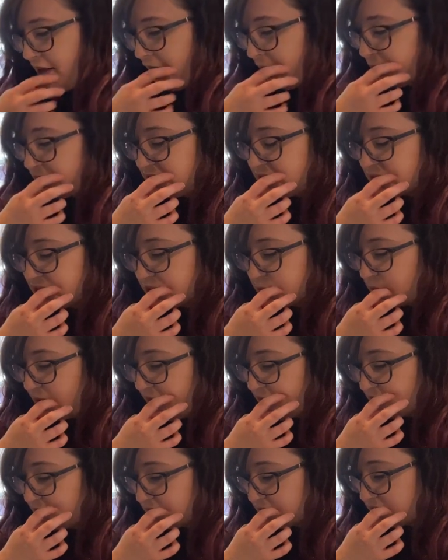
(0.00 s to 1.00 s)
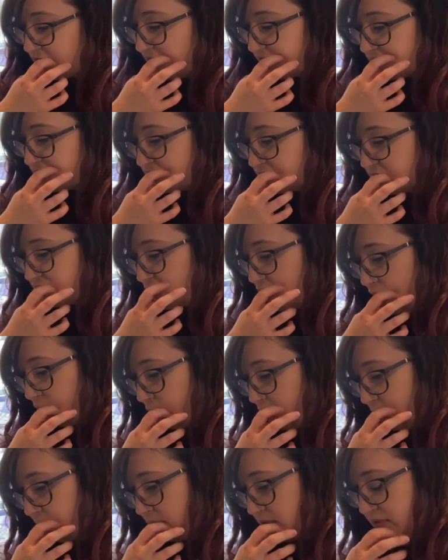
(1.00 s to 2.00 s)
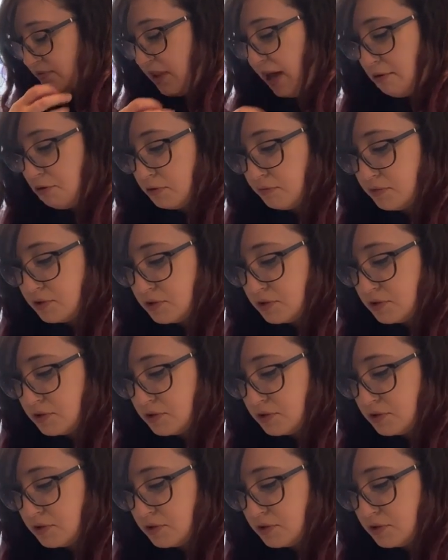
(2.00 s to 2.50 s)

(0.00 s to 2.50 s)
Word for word: Um, it's asparagus, onions, all-purpose flour,